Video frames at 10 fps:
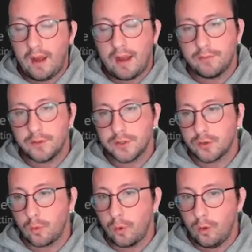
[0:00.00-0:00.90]
have to
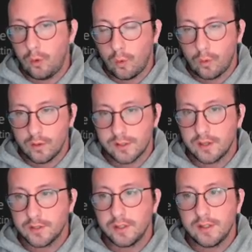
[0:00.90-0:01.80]
scroll
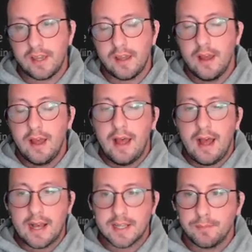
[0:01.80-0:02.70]
horizontally
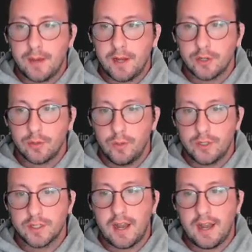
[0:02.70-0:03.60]
as much, which
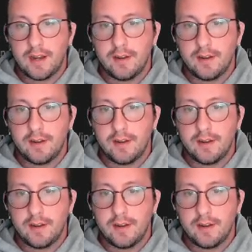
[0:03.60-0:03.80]
is kind of